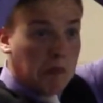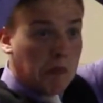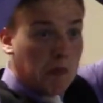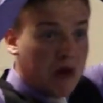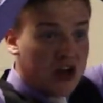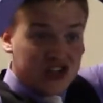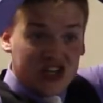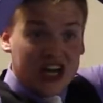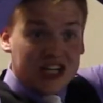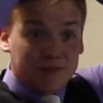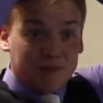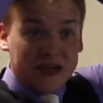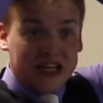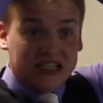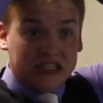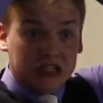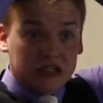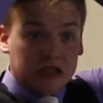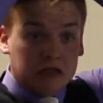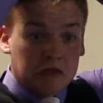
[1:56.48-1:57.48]
as chess
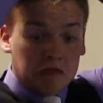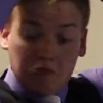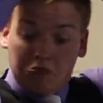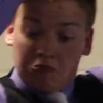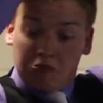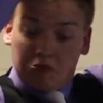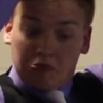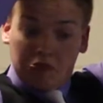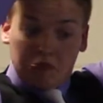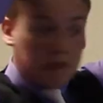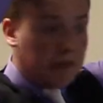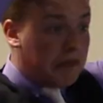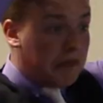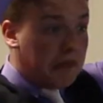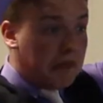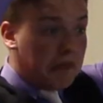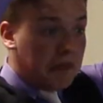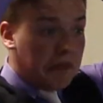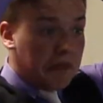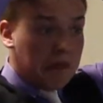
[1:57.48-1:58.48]
pieces.
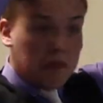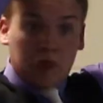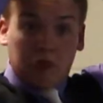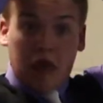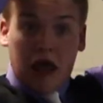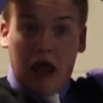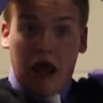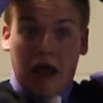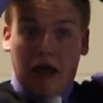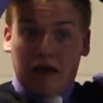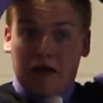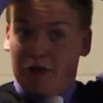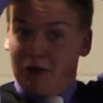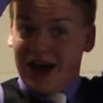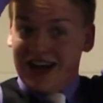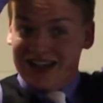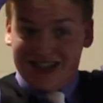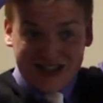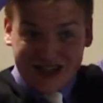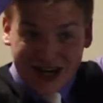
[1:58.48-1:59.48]
They're
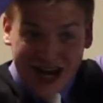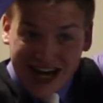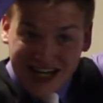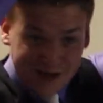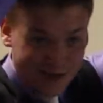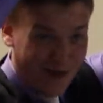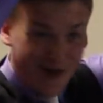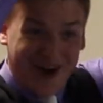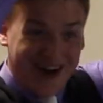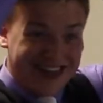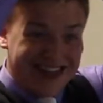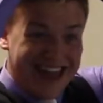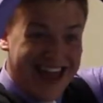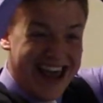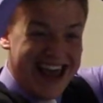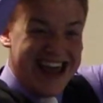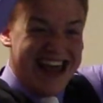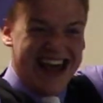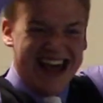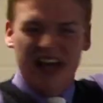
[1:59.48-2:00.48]
quite intellectual, aren't
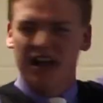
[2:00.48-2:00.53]
they?